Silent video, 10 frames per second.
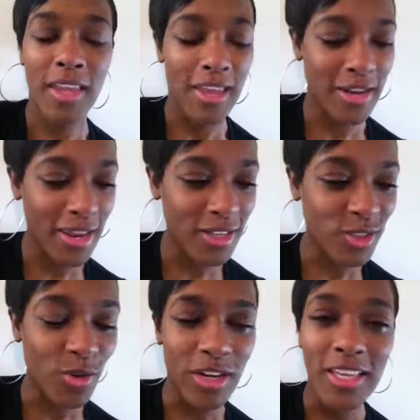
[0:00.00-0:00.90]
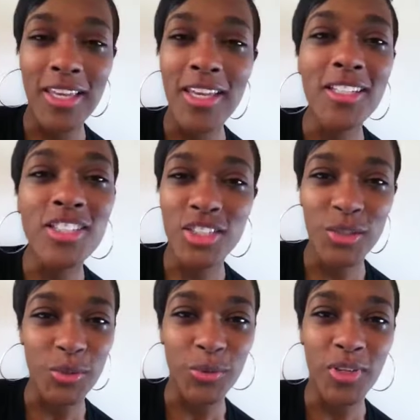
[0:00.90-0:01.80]
And that is gonna get
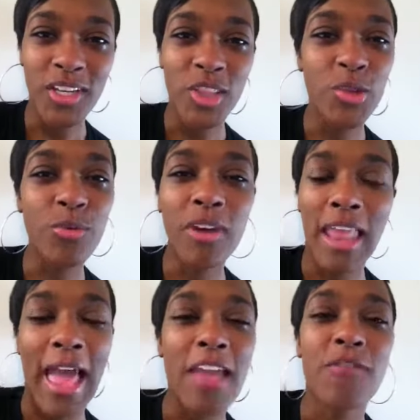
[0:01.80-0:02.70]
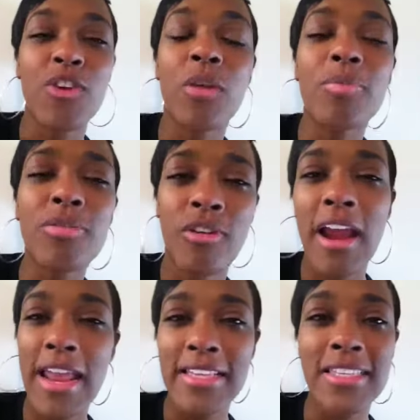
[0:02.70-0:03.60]
you through life. Your
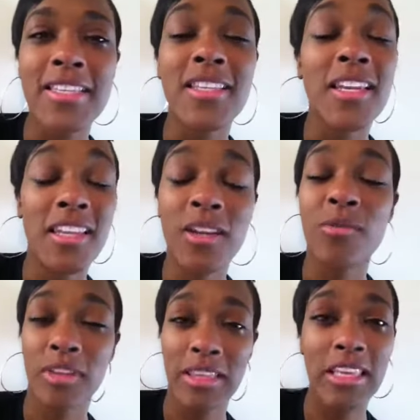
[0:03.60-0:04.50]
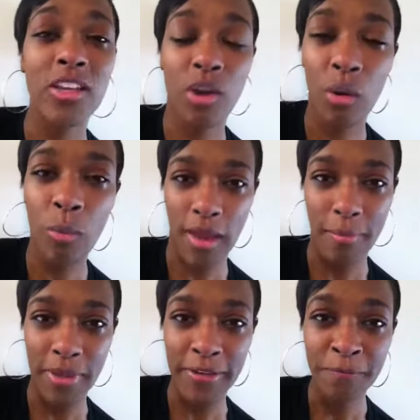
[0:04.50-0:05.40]
praise is literally your
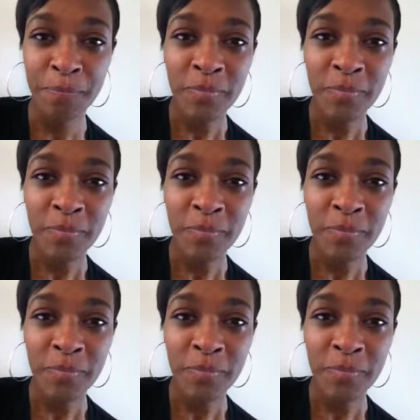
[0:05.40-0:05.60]
weapon.